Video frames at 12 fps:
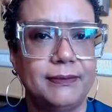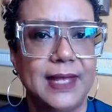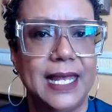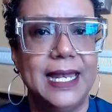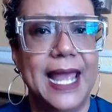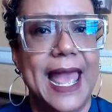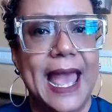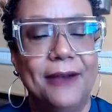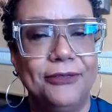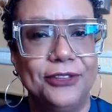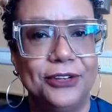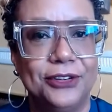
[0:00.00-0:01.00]
and
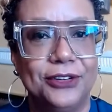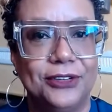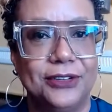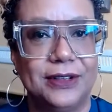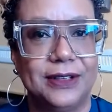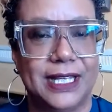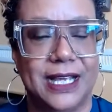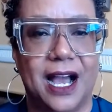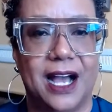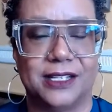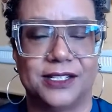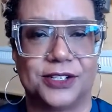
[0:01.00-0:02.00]
after the
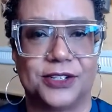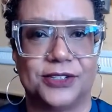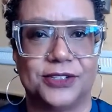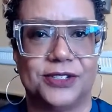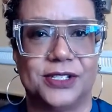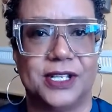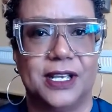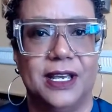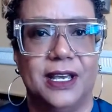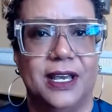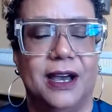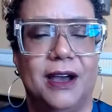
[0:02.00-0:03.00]
Oscars
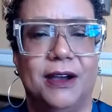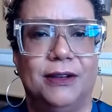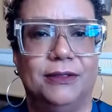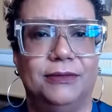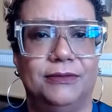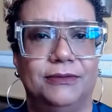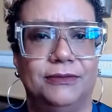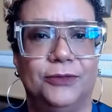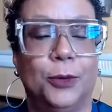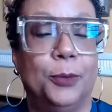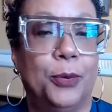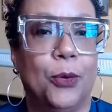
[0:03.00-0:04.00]
uh,
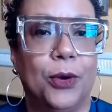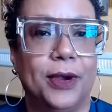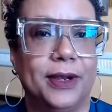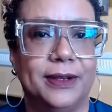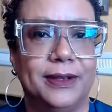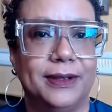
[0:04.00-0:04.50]
report,